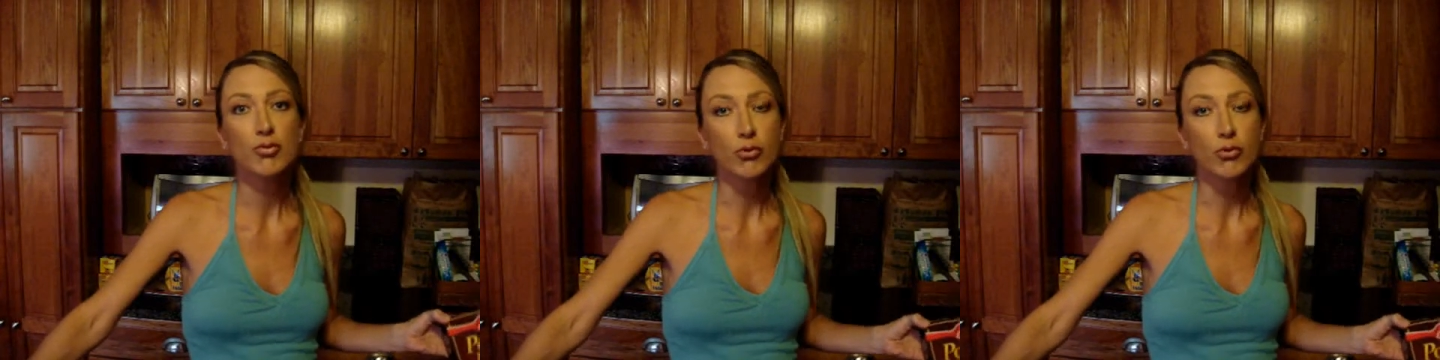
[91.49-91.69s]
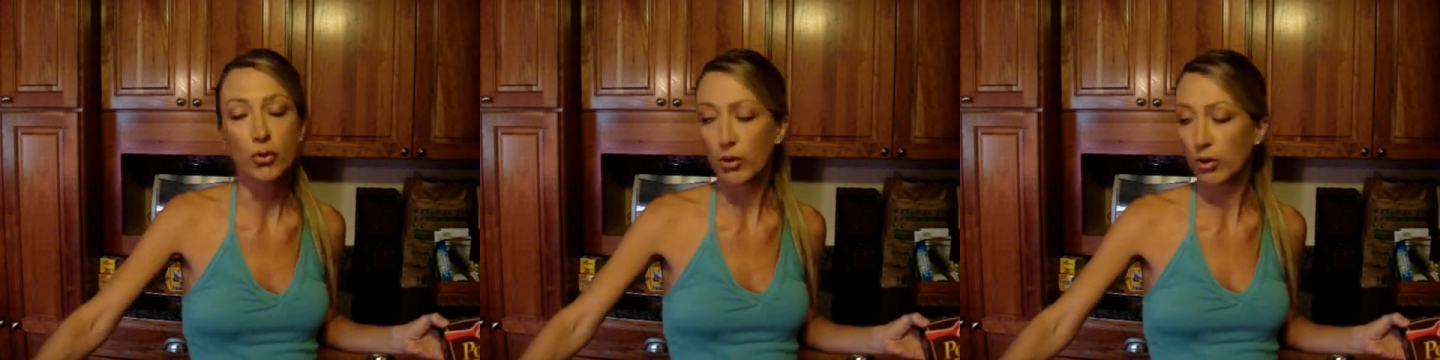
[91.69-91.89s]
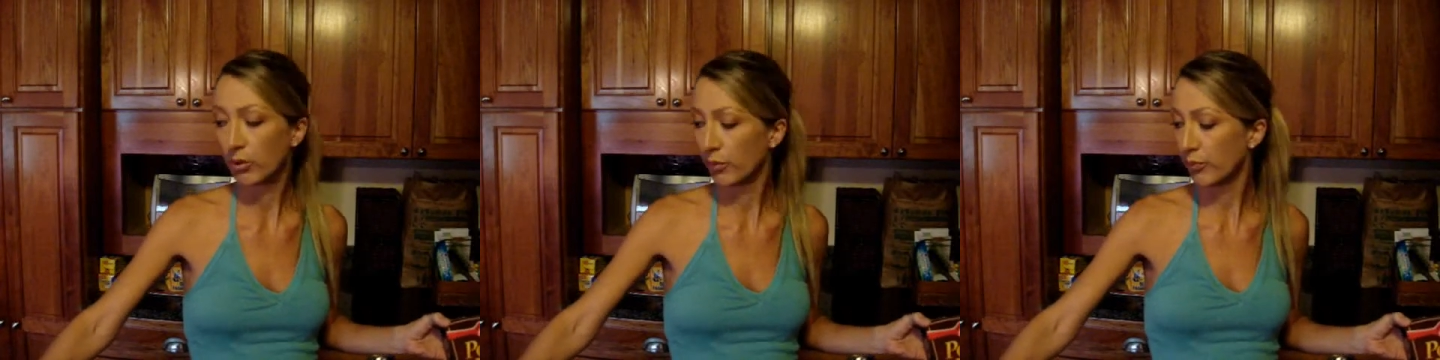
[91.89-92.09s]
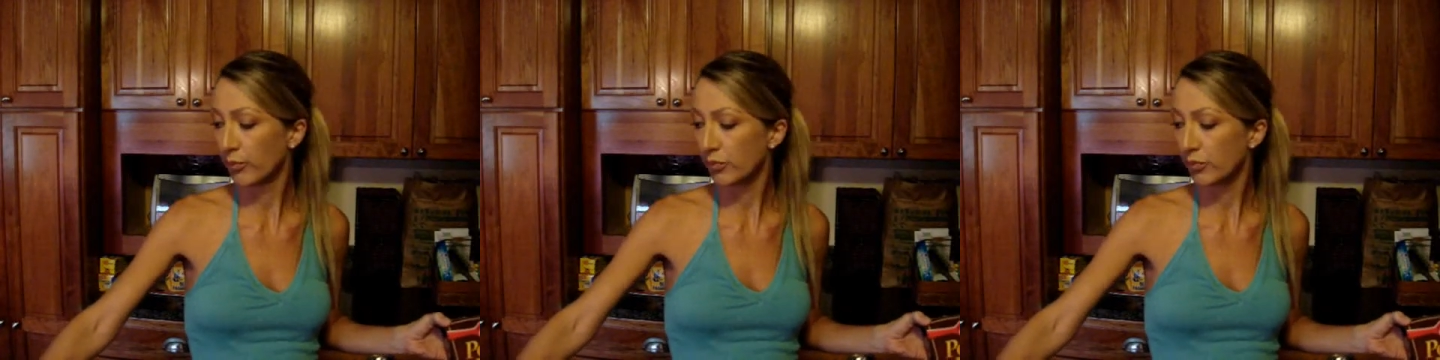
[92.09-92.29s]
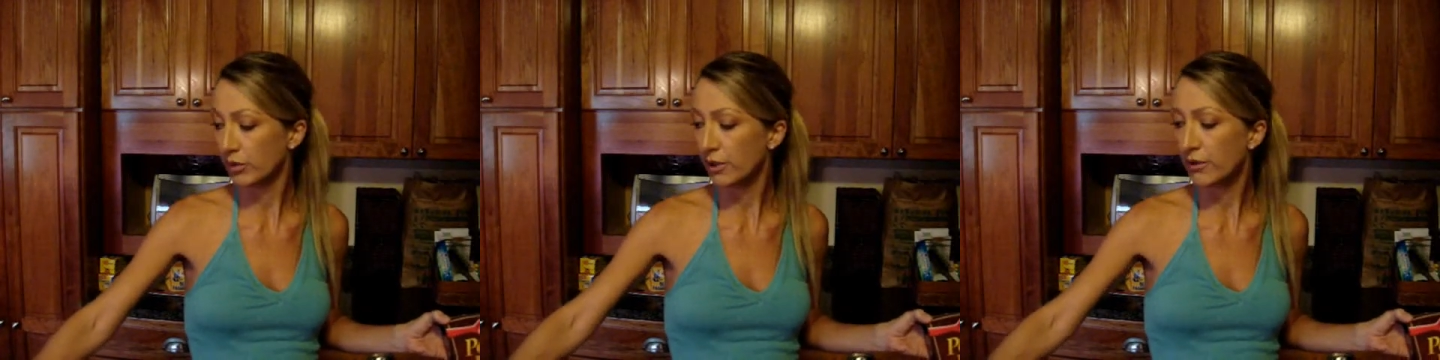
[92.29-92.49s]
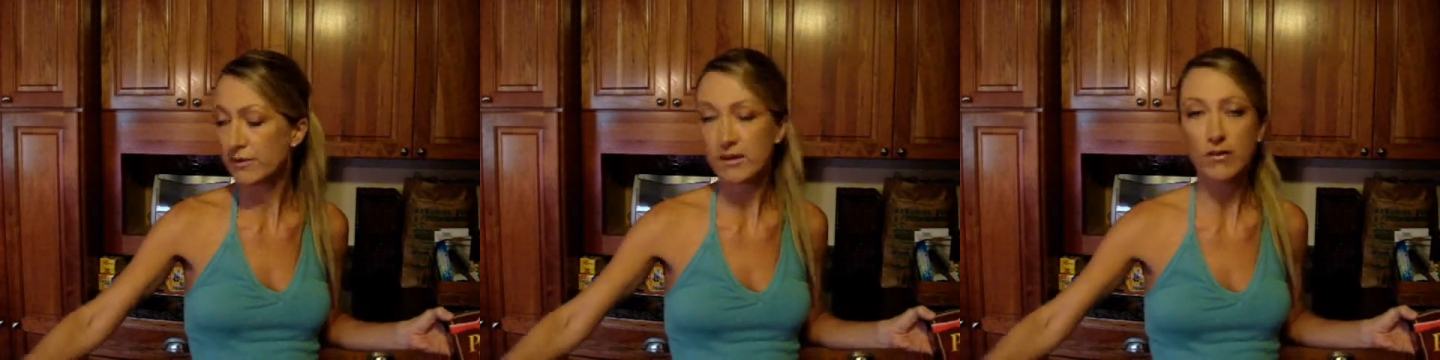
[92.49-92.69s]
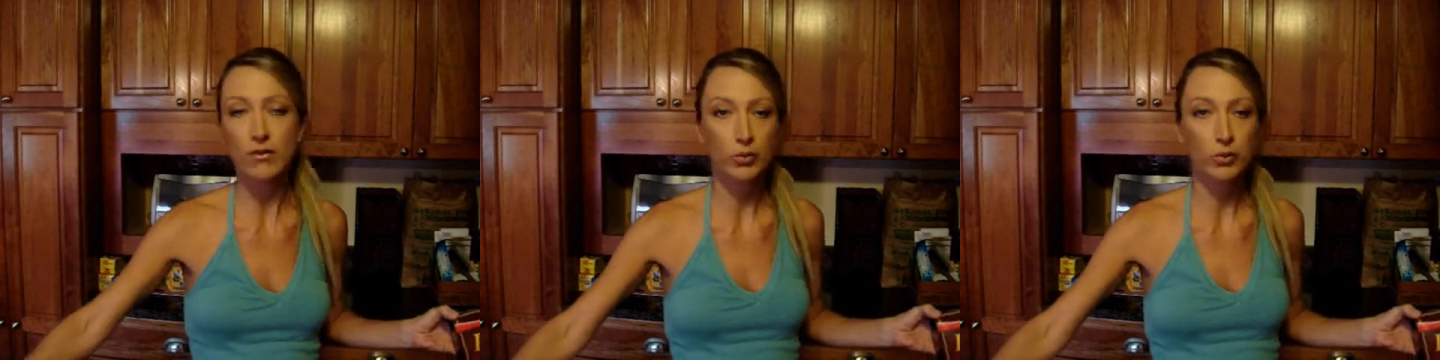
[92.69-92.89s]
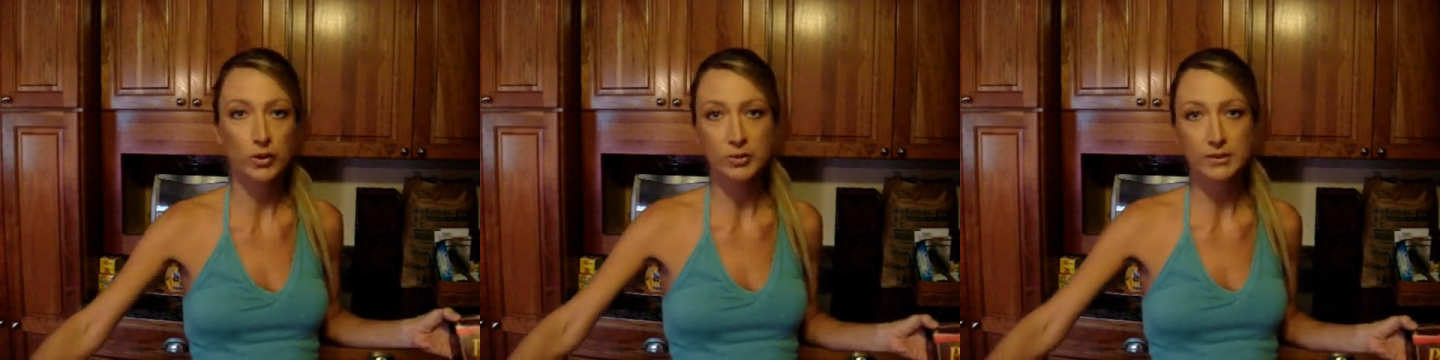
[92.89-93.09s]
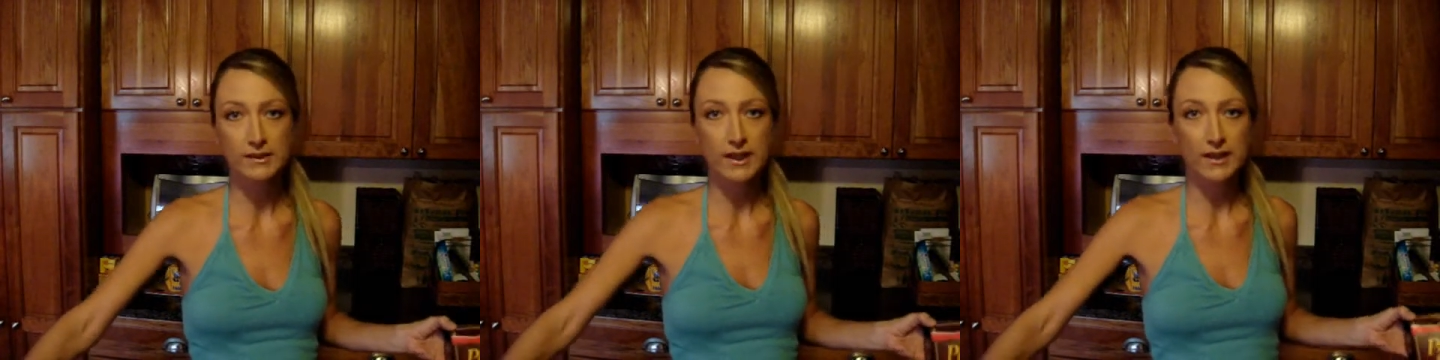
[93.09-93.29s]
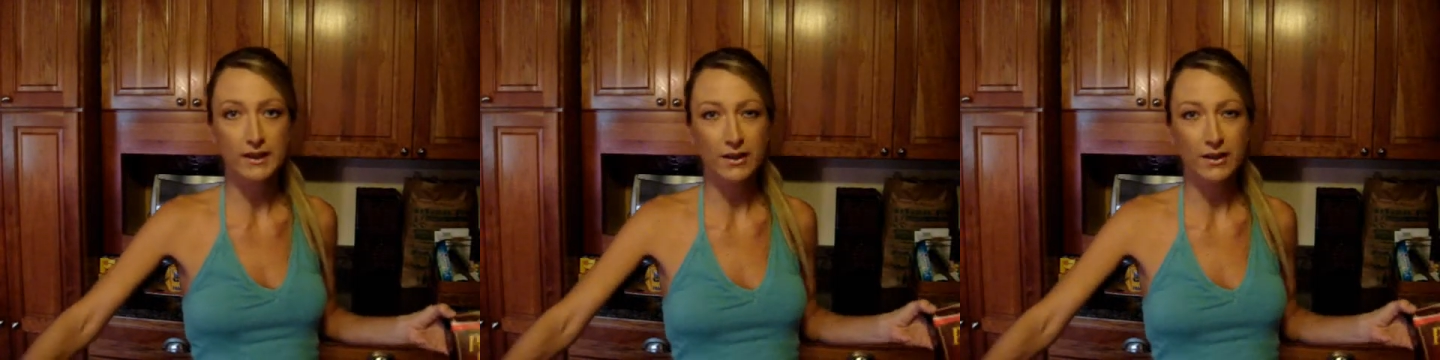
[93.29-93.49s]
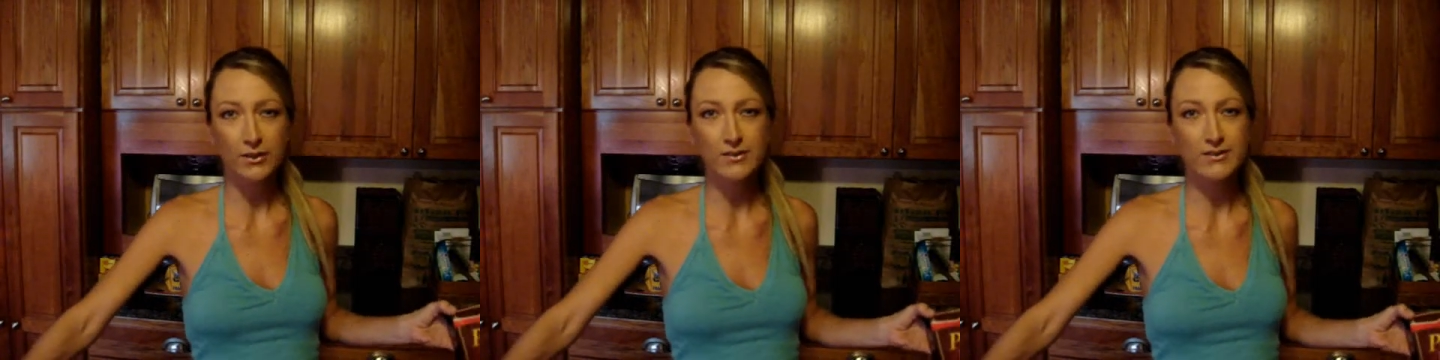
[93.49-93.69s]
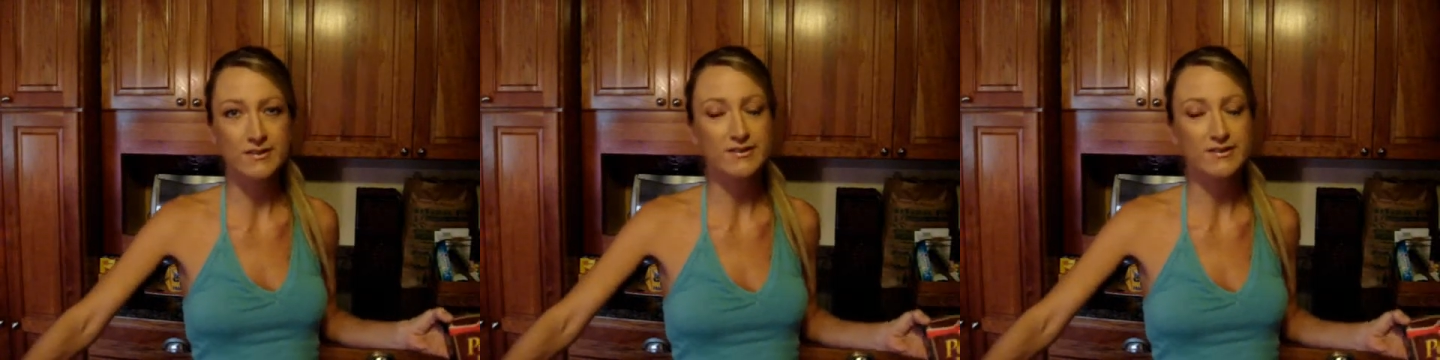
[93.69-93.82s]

for using the real potatoes.